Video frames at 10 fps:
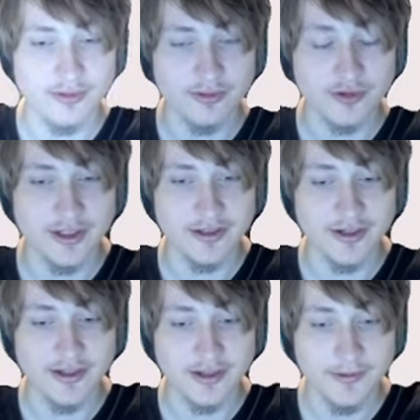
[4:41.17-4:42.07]
screen
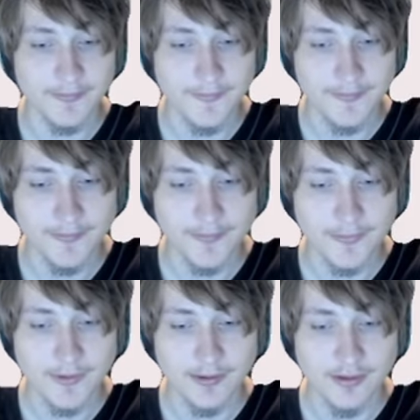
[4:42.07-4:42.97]
right here
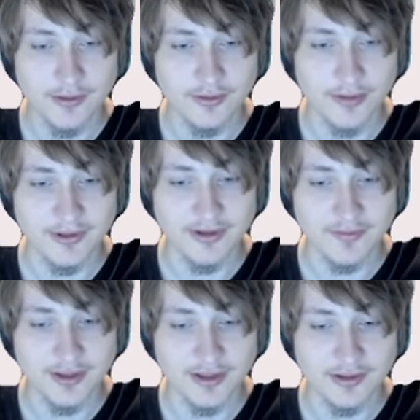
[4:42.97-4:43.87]
so that means
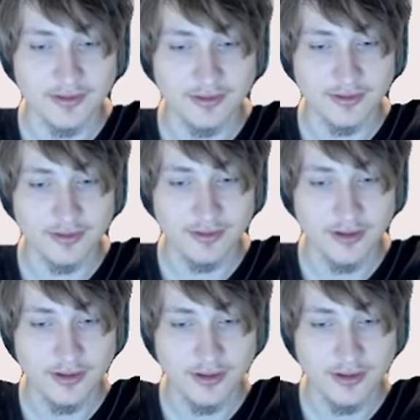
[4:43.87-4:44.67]
everything's good